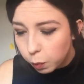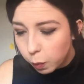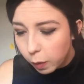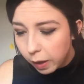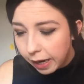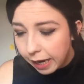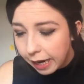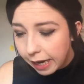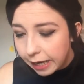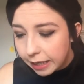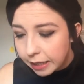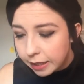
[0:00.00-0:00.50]

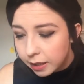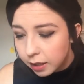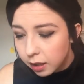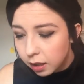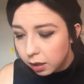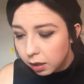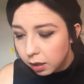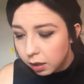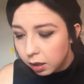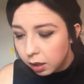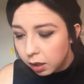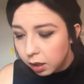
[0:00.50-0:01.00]
Wait
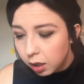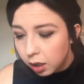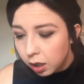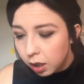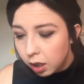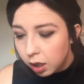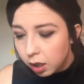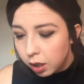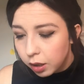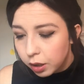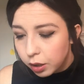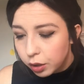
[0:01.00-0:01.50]

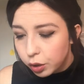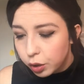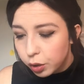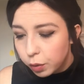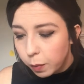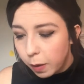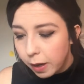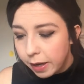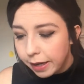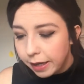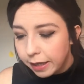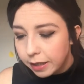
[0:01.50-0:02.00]

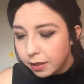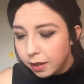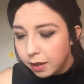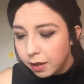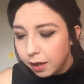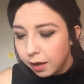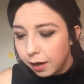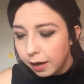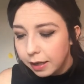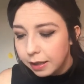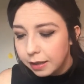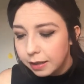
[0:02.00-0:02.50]
20 to
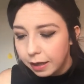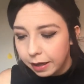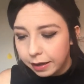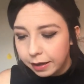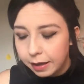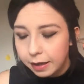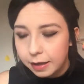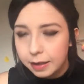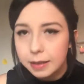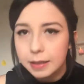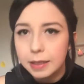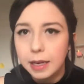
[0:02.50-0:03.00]
30
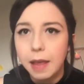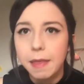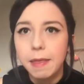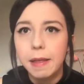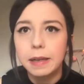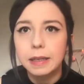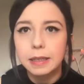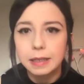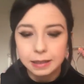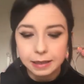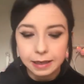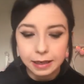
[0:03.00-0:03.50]
seconds and
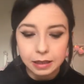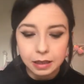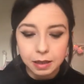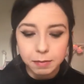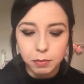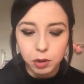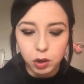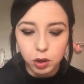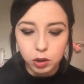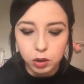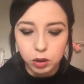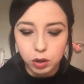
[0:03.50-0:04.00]
then stick
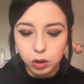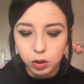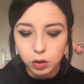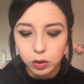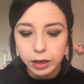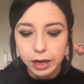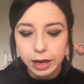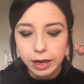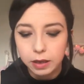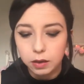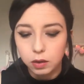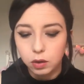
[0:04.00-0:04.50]
them on.
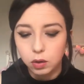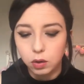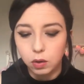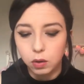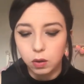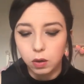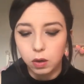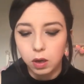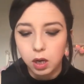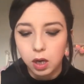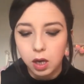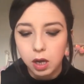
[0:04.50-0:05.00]
Okay,
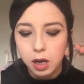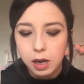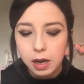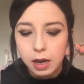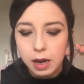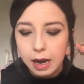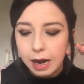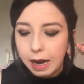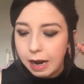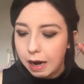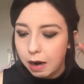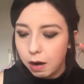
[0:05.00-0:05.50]
so
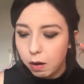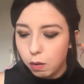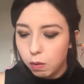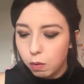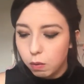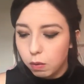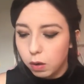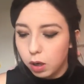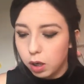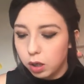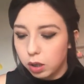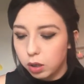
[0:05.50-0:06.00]

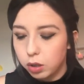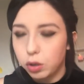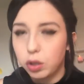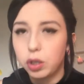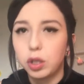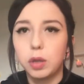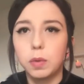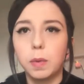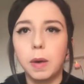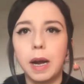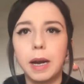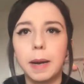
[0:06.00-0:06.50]
how
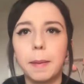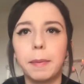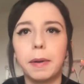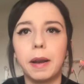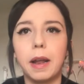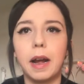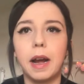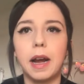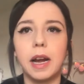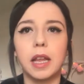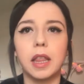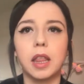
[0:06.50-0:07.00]
do I
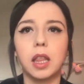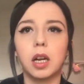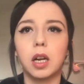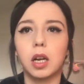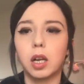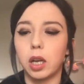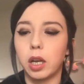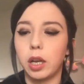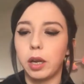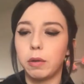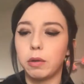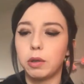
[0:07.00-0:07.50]
apply the
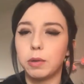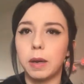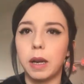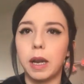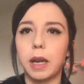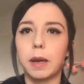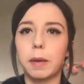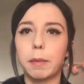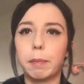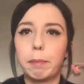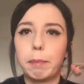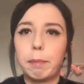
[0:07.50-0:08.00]
glue? Do I,
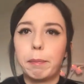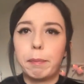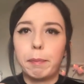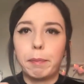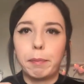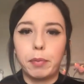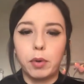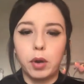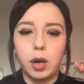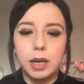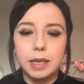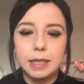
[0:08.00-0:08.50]
like,
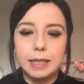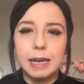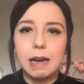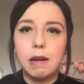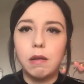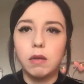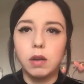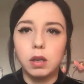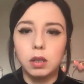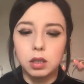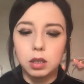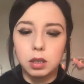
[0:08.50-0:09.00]
put it
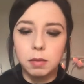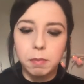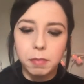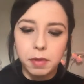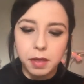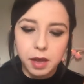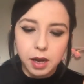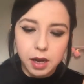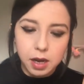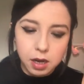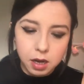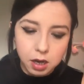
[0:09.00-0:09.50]
down on
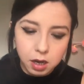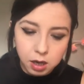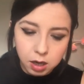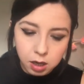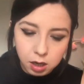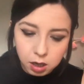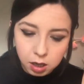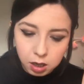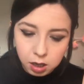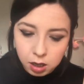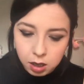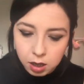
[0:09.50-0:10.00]
something
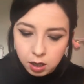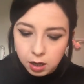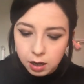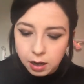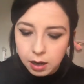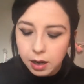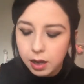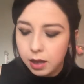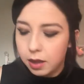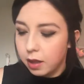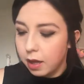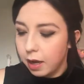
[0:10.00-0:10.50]

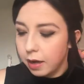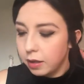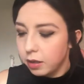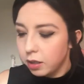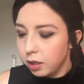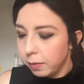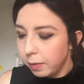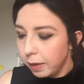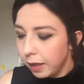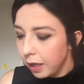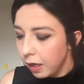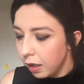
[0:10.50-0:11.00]
and then
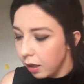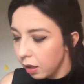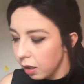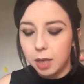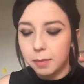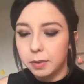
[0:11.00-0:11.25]
do it?